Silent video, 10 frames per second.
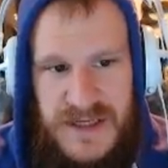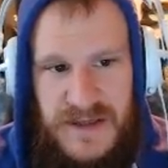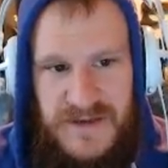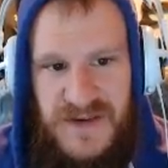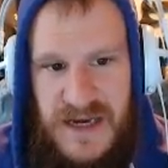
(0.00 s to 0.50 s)

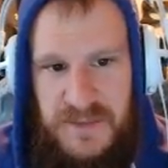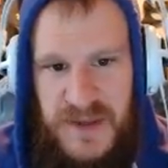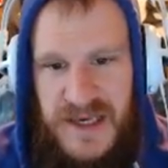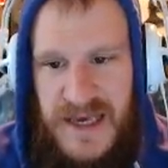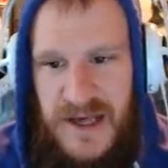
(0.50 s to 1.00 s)
Daily
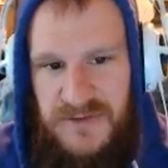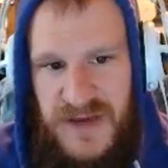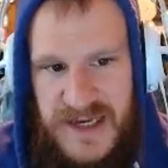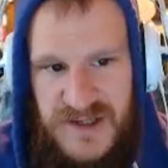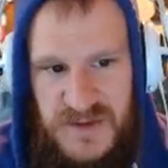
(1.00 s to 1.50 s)
VIP, Elf
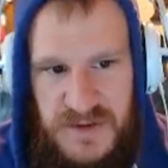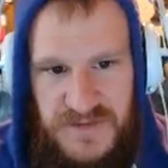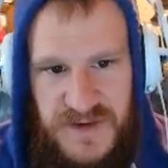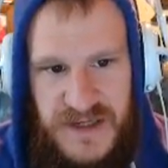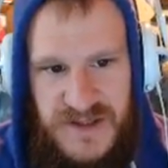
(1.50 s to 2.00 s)
Castle's been
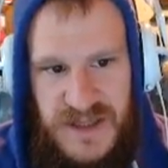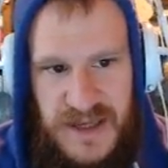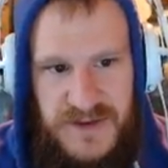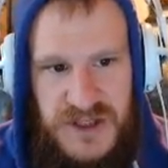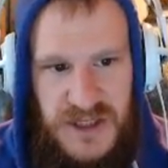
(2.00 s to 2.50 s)
fixed,
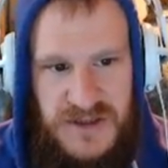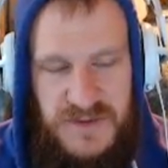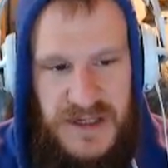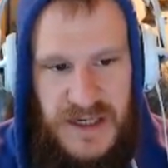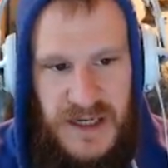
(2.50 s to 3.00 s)
Death Cheater's
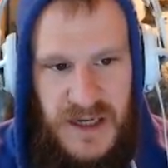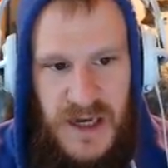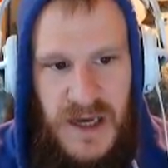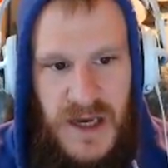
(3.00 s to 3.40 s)
been done,